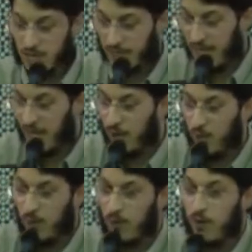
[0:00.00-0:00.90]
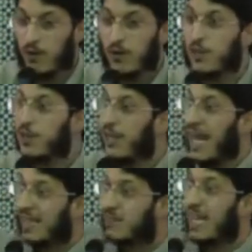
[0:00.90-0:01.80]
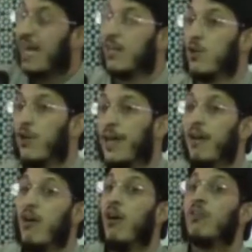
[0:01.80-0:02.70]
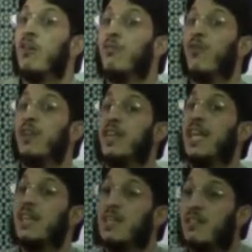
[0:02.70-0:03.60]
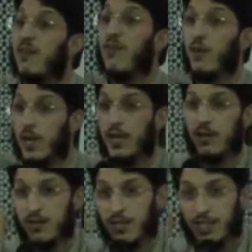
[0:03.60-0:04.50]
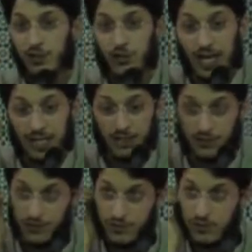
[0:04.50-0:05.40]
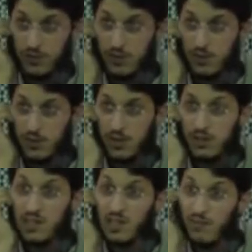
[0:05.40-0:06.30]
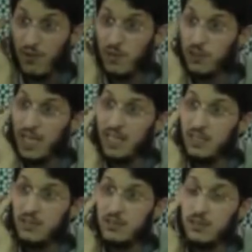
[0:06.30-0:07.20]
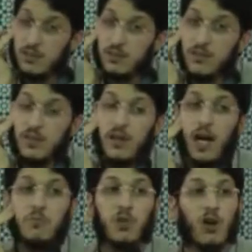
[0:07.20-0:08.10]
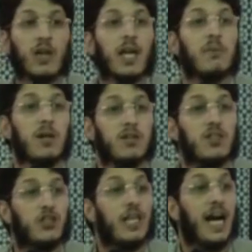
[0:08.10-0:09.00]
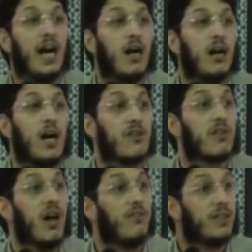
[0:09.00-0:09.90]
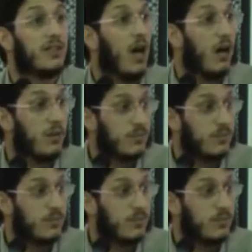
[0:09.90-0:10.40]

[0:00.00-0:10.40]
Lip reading: Now, the next category, confronting the Safawi challenge. The Safawi challenge, I'm talking about the Shia, Al-Rafida.